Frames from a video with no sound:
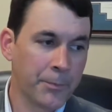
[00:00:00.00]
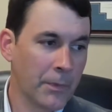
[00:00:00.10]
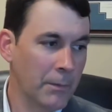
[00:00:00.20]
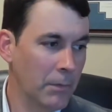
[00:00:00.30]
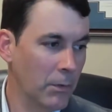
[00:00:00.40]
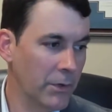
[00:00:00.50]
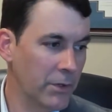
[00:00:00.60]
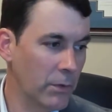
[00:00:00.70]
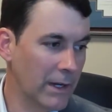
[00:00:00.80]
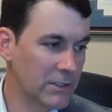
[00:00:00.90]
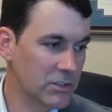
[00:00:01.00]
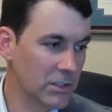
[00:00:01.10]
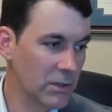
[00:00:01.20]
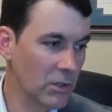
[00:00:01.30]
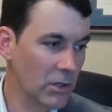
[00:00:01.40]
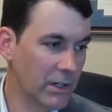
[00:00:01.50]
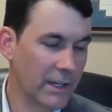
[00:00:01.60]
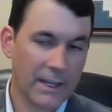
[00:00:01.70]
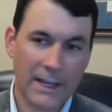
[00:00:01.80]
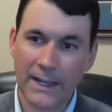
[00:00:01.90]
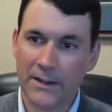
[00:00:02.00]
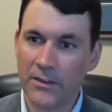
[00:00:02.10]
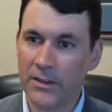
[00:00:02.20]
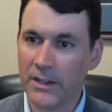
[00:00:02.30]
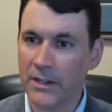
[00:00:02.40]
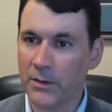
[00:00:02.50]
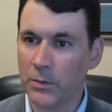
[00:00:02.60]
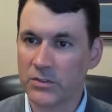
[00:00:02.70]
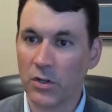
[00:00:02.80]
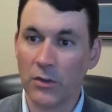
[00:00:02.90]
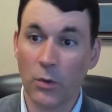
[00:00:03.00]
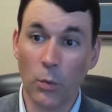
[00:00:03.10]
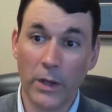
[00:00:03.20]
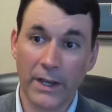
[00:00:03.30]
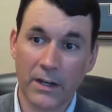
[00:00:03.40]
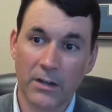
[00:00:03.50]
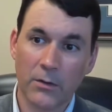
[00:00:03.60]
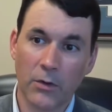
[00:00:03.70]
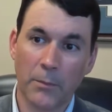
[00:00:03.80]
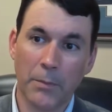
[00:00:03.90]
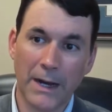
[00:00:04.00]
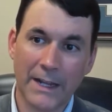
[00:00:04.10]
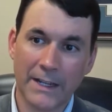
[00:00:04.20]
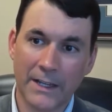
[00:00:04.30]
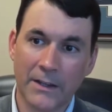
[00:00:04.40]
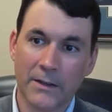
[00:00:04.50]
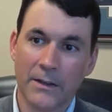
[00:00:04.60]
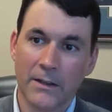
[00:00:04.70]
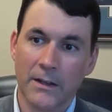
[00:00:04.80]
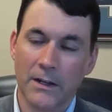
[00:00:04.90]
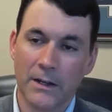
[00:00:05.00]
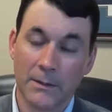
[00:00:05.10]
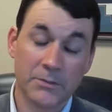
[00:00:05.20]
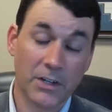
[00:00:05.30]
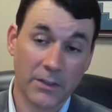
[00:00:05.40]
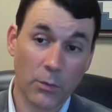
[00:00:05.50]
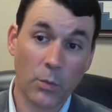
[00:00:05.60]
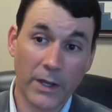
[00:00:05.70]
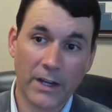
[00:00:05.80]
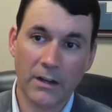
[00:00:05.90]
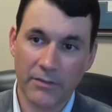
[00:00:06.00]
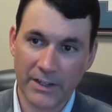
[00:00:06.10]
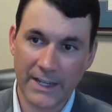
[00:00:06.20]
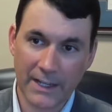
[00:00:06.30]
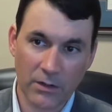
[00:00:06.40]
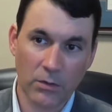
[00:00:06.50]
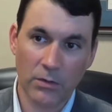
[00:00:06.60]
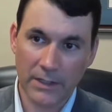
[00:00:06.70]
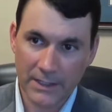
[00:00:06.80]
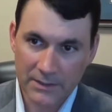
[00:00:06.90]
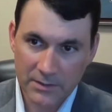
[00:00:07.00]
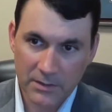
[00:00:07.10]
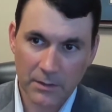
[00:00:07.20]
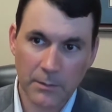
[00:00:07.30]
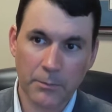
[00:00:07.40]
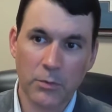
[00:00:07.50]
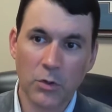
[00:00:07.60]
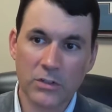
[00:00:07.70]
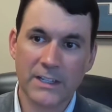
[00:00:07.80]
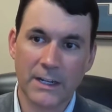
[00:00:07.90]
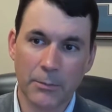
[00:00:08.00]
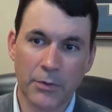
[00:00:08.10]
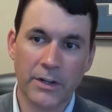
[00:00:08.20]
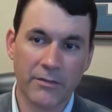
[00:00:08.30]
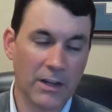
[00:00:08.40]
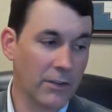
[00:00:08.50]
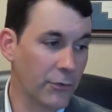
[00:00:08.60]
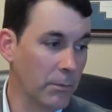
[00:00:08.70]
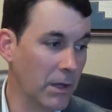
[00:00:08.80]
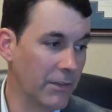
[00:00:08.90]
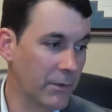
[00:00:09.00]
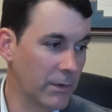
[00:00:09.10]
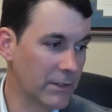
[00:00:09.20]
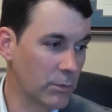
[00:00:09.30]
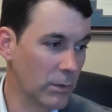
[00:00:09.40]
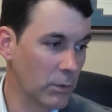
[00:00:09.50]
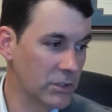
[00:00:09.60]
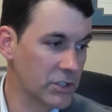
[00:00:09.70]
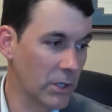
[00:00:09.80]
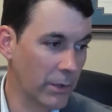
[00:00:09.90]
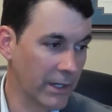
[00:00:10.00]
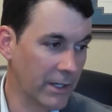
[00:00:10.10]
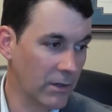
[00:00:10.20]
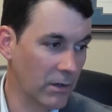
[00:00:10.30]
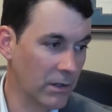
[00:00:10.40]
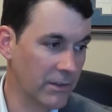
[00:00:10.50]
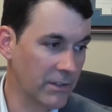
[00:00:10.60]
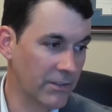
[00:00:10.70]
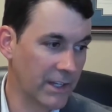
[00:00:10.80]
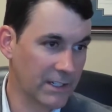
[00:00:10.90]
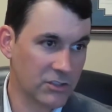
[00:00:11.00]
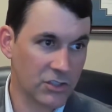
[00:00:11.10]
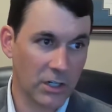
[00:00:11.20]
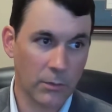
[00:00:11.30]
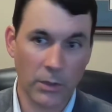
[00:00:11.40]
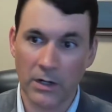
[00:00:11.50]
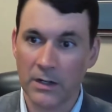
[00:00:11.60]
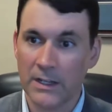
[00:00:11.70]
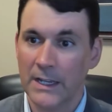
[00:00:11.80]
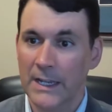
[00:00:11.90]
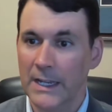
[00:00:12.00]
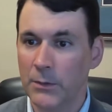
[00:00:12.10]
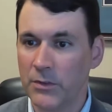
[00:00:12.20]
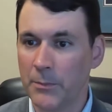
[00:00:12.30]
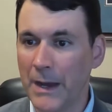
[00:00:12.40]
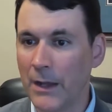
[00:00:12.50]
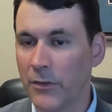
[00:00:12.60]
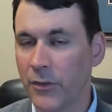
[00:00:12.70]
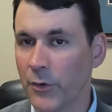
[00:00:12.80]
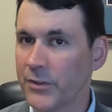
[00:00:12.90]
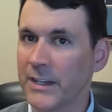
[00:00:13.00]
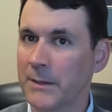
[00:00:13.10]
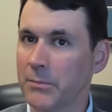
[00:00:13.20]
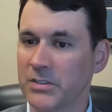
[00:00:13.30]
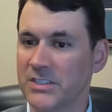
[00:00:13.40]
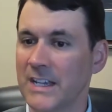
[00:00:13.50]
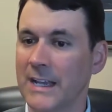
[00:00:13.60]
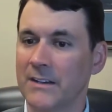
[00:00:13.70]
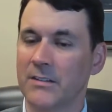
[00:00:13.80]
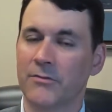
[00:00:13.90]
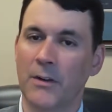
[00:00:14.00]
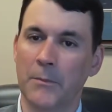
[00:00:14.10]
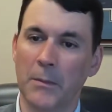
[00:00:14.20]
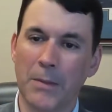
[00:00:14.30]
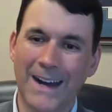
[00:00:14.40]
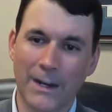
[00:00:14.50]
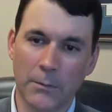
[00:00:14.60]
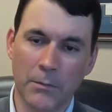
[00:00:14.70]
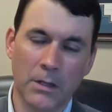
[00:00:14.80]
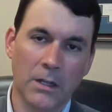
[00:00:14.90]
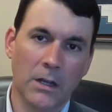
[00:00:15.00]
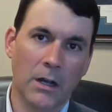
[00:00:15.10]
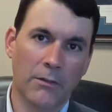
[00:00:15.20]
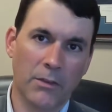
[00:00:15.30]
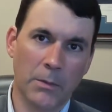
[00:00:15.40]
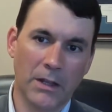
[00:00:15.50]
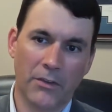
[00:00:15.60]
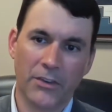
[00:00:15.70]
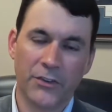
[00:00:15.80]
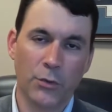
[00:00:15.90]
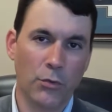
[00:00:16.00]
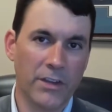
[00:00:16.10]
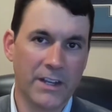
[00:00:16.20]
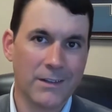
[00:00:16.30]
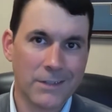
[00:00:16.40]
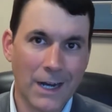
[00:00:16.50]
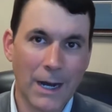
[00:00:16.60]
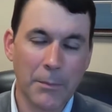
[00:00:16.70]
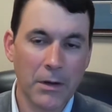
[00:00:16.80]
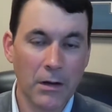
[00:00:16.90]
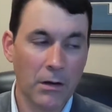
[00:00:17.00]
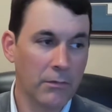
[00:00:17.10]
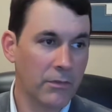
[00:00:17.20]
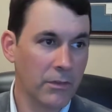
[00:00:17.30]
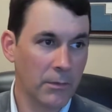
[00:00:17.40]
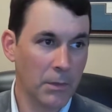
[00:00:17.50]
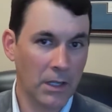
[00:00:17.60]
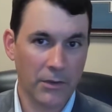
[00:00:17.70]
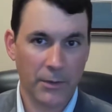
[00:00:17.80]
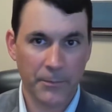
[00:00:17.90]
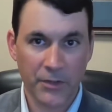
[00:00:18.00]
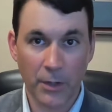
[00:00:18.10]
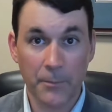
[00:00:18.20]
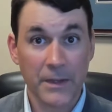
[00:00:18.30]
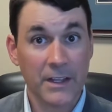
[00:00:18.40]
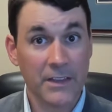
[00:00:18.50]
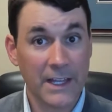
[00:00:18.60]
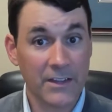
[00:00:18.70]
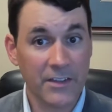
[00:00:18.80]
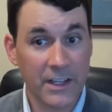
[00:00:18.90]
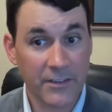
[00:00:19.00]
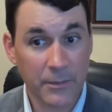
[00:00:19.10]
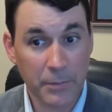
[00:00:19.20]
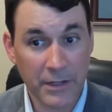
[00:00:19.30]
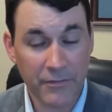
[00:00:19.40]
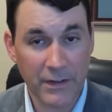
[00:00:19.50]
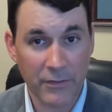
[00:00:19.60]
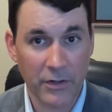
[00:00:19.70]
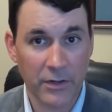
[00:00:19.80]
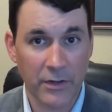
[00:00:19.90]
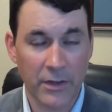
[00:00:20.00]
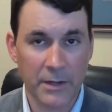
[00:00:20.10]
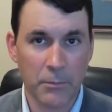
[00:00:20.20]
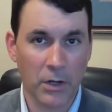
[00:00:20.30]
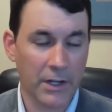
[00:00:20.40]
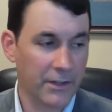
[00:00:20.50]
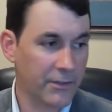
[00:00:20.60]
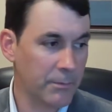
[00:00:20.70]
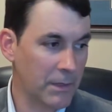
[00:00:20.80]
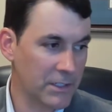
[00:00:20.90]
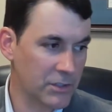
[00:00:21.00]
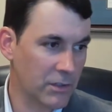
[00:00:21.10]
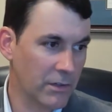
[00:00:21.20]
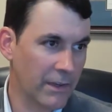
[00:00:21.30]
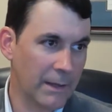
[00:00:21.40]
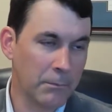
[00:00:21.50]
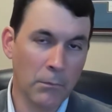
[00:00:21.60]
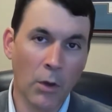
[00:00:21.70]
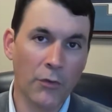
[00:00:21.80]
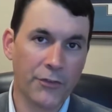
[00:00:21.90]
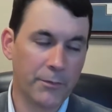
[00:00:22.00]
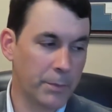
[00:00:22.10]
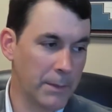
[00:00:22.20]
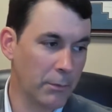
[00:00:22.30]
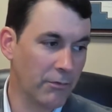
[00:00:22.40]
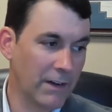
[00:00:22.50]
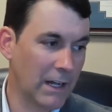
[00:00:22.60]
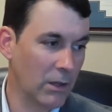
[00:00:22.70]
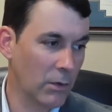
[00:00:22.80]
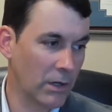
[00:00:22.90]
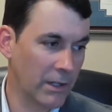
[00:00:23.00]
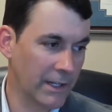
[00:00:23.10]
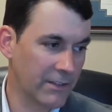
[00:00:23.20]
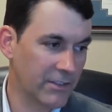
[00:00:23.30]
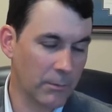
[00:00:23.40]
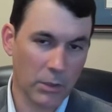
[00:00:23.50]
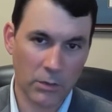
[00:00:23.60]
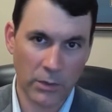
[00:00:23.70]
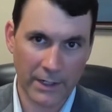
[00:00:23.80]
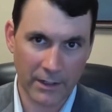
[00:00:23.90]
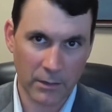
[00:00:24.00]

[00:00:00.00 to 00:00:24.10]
But when you actually look at what's called the wick, or the body, the wick of the candle, it looks like a pretty volatile month. I mean, that's what we're showing here on this next chart, where it was about 13% from the bottom of the month to the top of the month. So that is the S&P 500, the broadest measure that most people follow on a somewhat regular